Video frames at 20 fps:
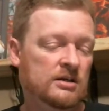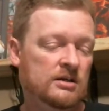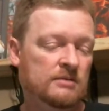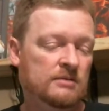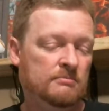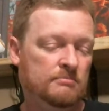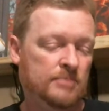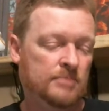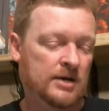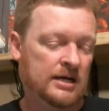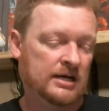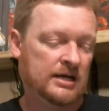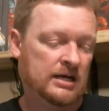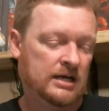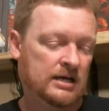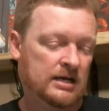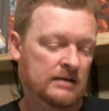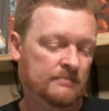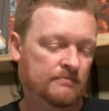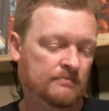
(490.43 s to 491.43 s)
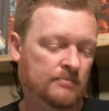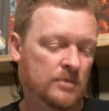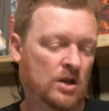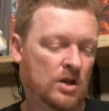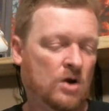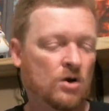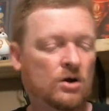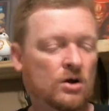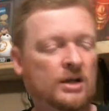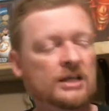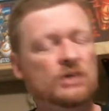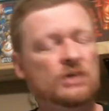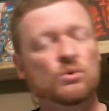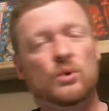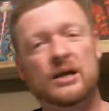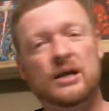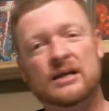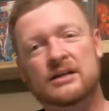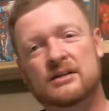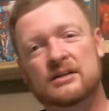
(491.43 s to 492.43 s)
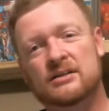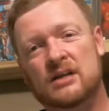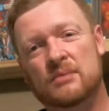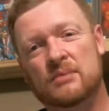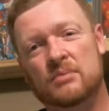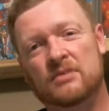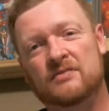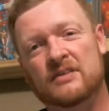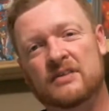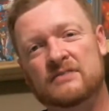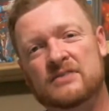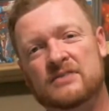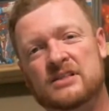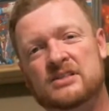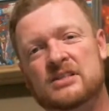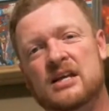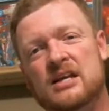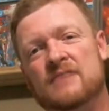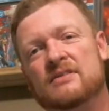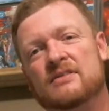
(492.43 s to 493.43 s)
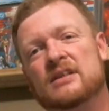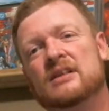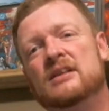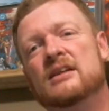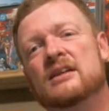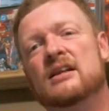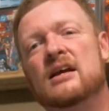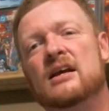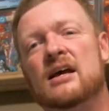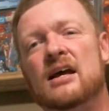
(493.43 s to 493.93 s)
but Harley Quinn, number 57,